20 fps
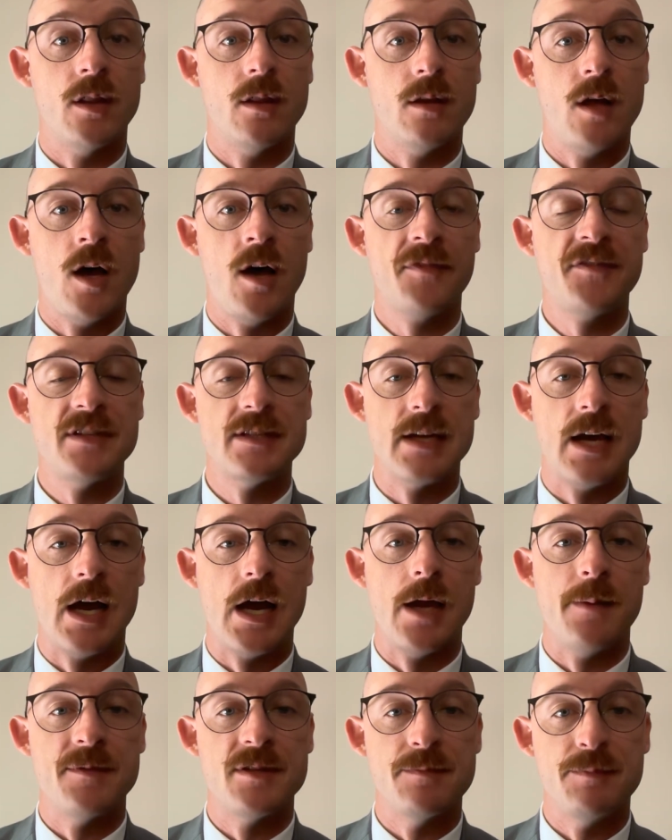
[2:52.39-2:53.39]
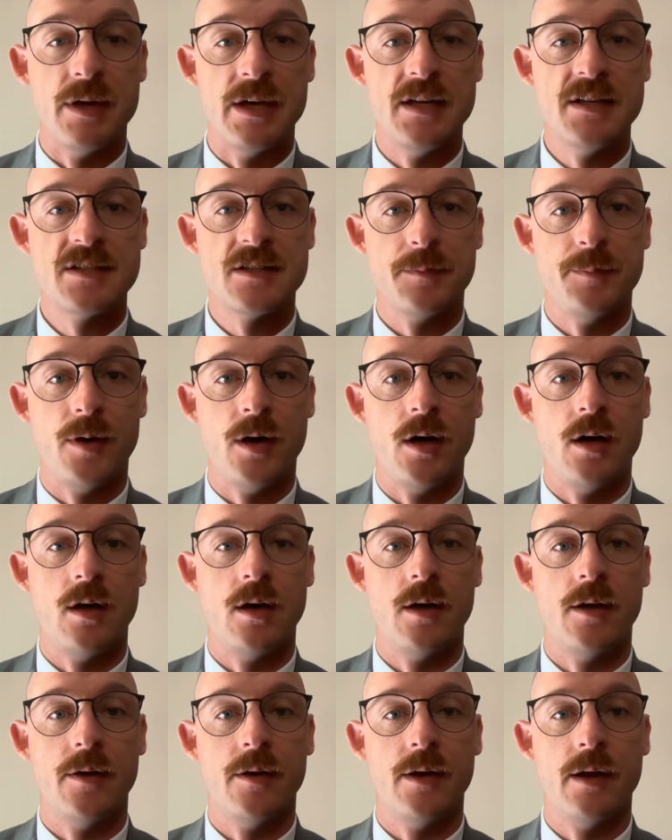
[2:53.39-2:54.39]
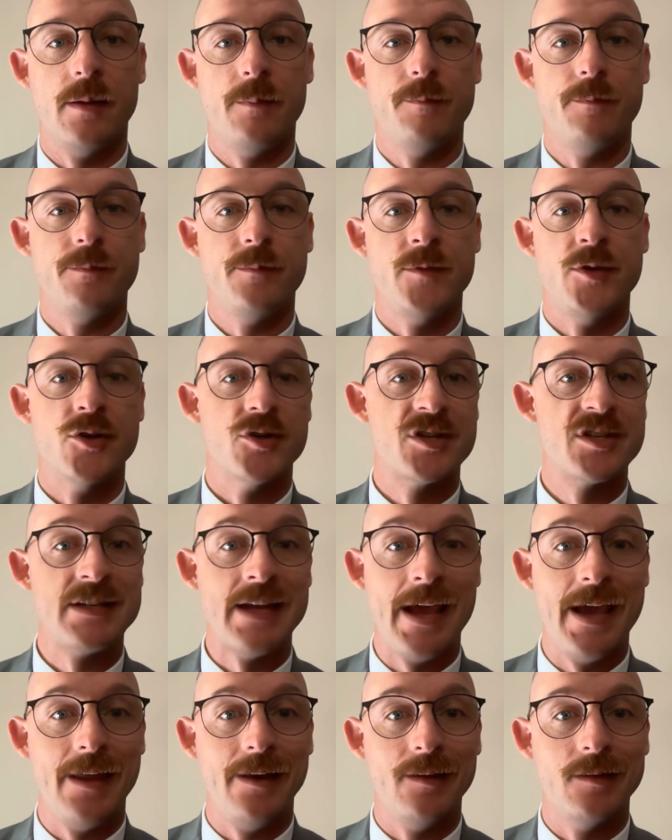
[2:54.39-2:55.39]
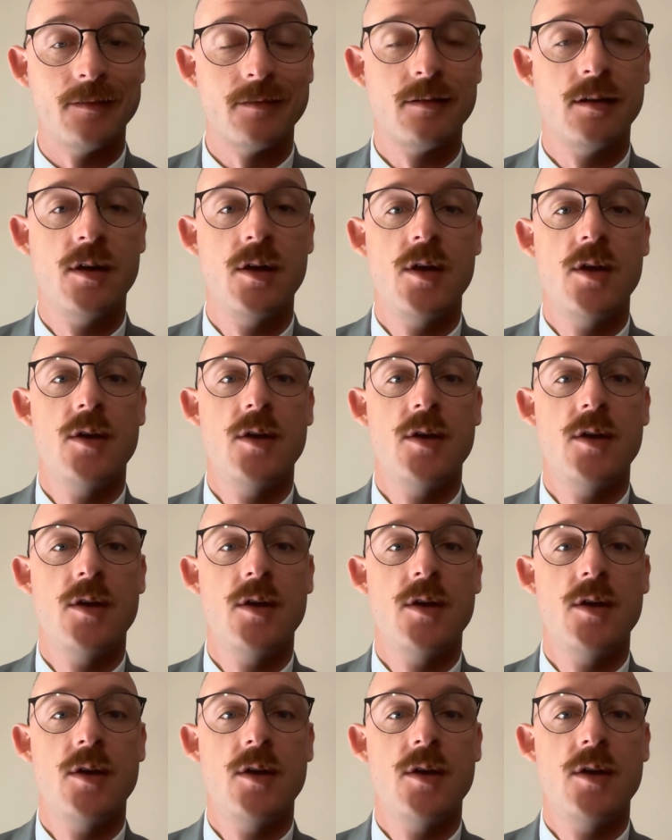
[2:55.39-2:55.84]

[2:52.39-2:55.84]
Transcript: oftentimes based upon your status.